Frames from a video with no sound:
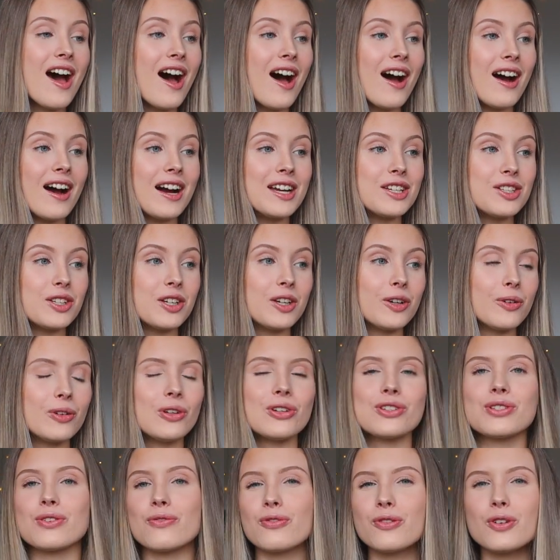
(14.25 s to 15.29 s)
I do
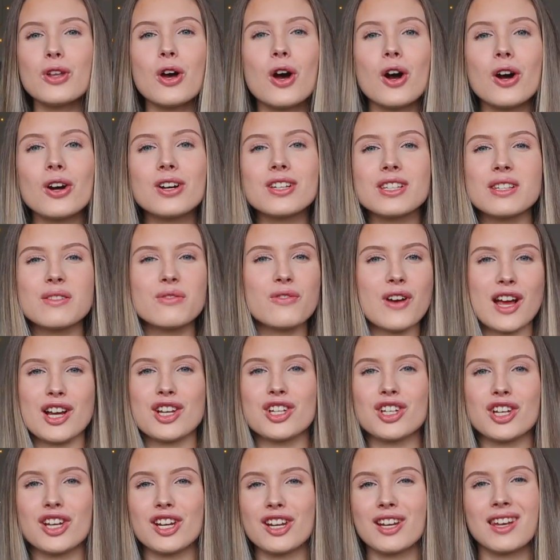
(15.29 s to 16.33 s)
lots of vlogs,
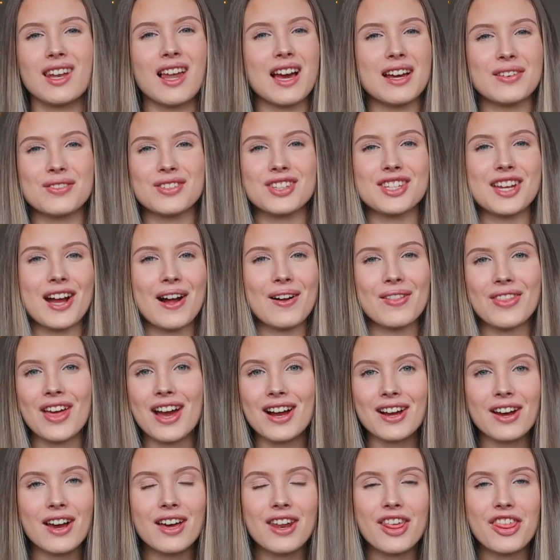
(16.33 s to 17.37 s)
fashion, lifestyle,
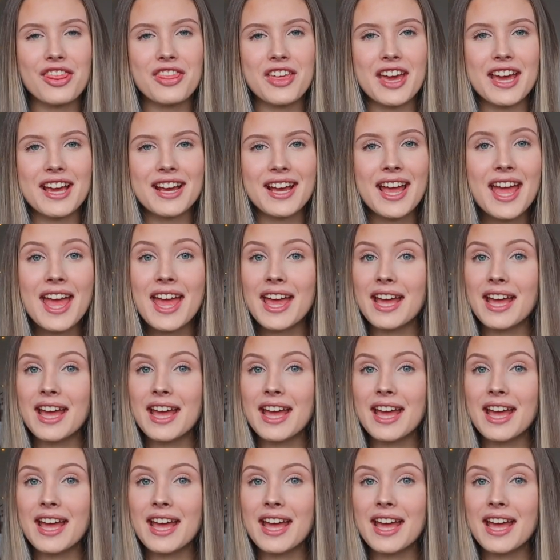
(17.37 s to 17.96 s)
that kind of thing.